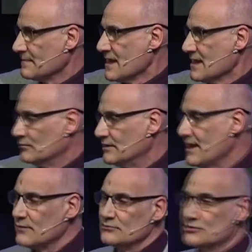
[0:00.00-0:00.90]

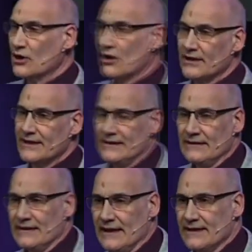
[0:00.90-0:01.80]
Without joy,
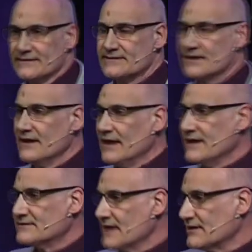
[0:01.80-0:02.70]

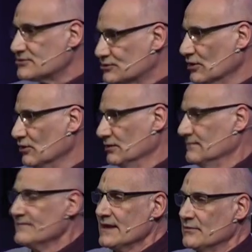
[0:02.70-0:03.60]
it's dull.
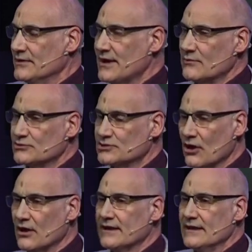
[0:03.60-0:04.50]
Without
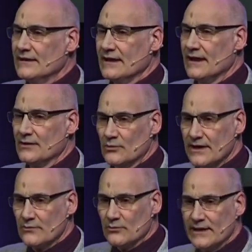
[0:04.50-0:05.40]
joy,
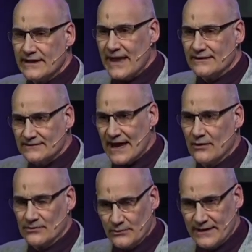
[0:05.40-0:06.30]
we get down
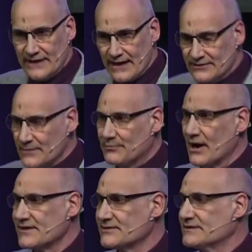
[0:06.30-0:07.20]
and we get
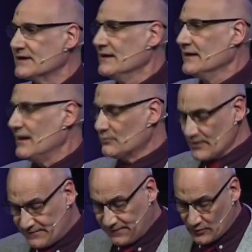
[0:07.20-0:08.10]
depressed and we
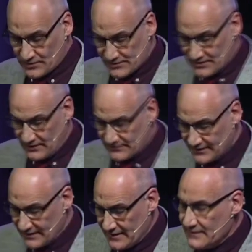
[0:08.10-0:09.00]
focus on the
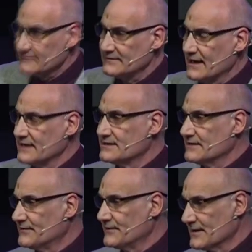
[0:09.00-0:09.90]
negative
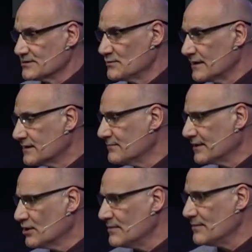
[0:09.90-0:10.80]
things. We can
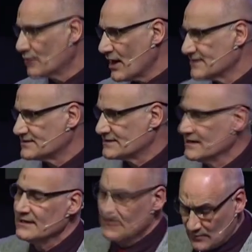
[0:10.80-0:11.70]
become oppressed
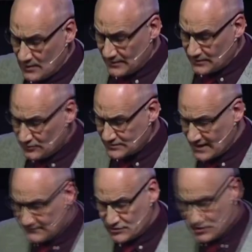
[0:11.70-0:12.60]
when we don't
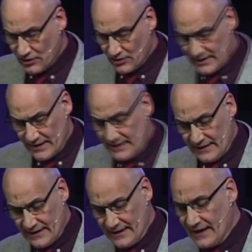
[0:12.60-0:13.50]
have joy
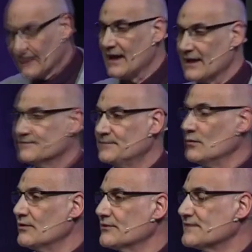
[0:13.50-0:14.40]
in our life. But
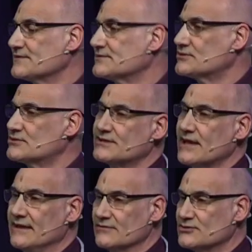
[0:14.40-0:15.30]
what they've
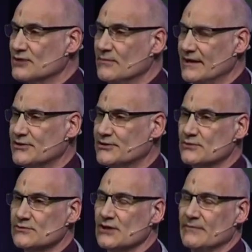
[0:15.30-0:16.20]
seen through
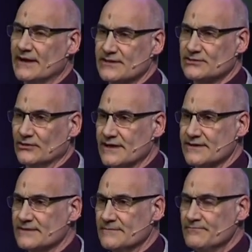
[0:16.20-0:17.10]
so many studies
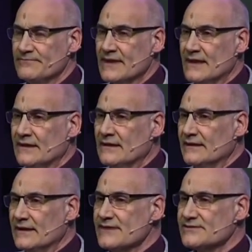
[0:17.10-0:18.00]

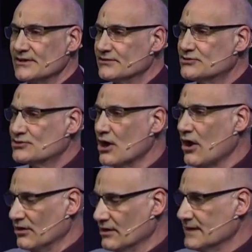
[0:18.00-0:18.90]
is that
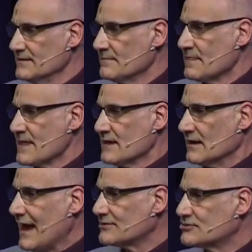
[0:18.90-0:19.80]
joy
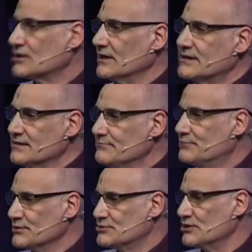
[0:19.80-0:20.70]
actually can
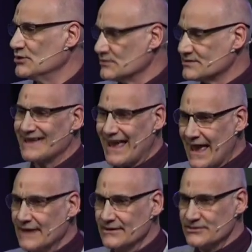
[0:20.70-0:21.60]
produce
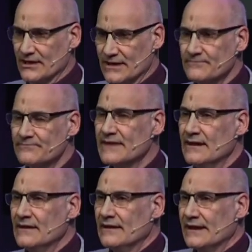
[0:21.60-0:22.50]
energy.
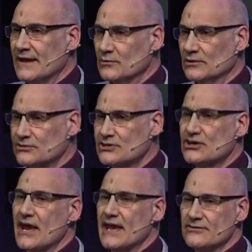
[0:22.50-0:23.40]
It will
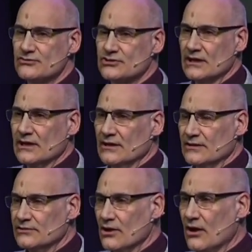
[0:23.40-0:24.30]
change
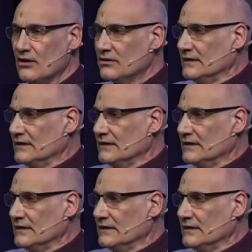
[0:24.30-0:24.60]
your